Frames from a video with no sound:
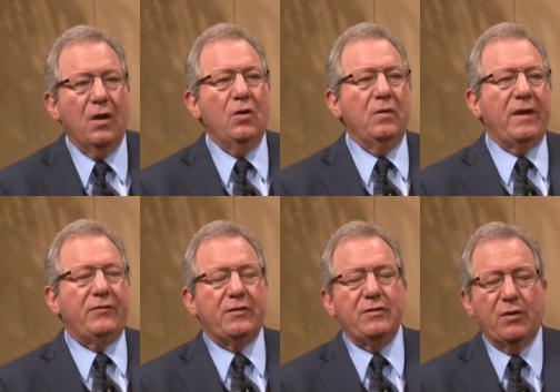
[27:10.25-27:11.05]
Who
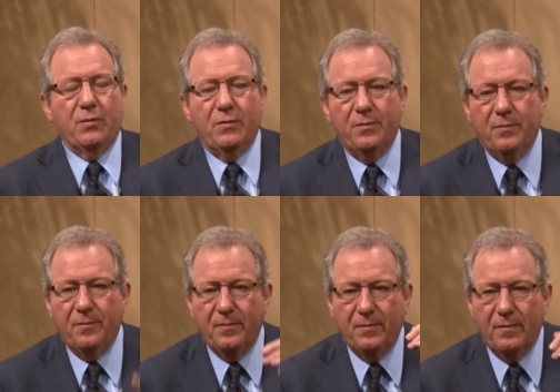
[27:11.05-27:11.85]
lives in you?
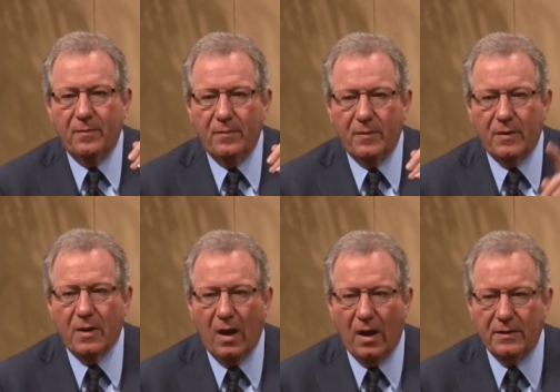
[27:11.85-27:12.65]

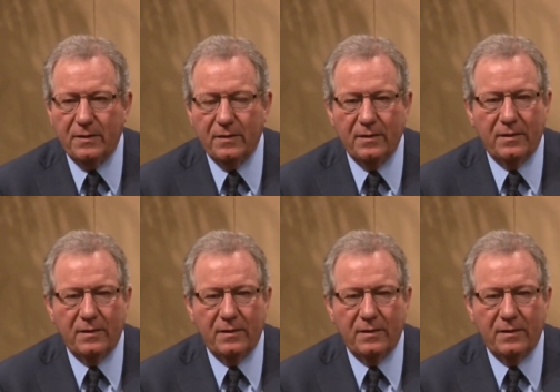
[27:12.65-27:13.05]
God.